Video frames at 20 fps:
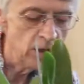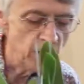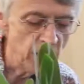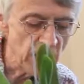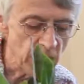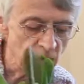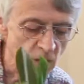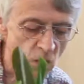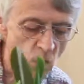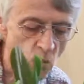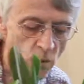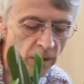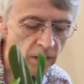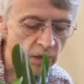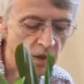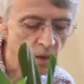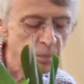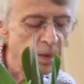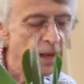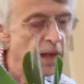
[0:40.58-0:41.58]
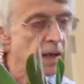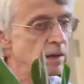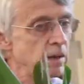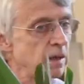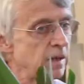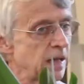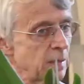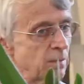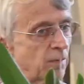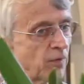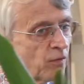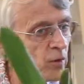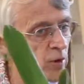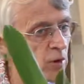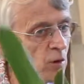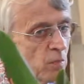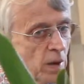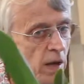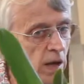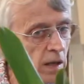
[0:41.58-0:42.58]
best to water the plant the day before
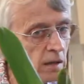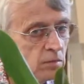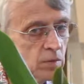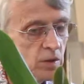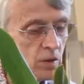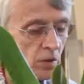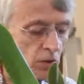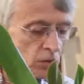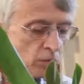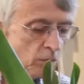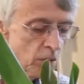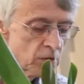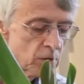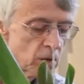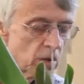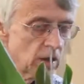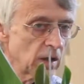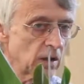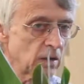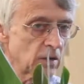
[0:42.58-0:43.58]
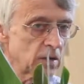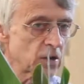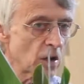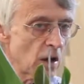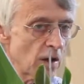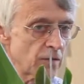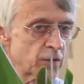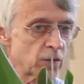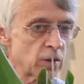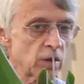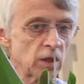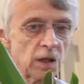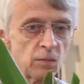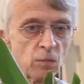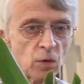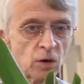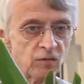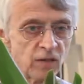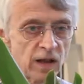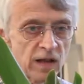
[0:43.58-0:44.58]
you pot, so the roots are a little softer, a little
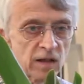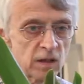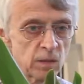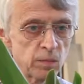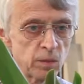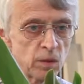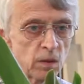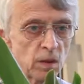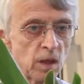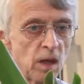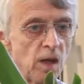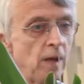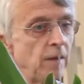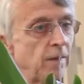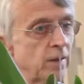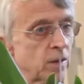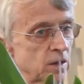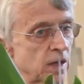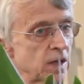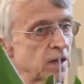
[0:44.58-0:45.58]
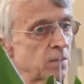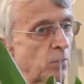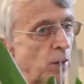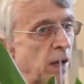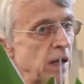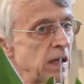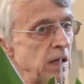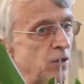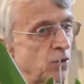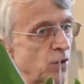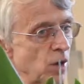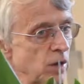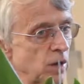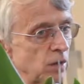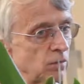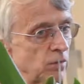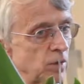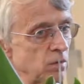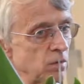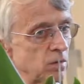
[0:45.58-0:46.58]
more flexible, there's less breakage on the
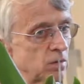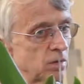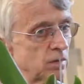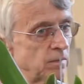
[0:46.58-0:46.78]
roots.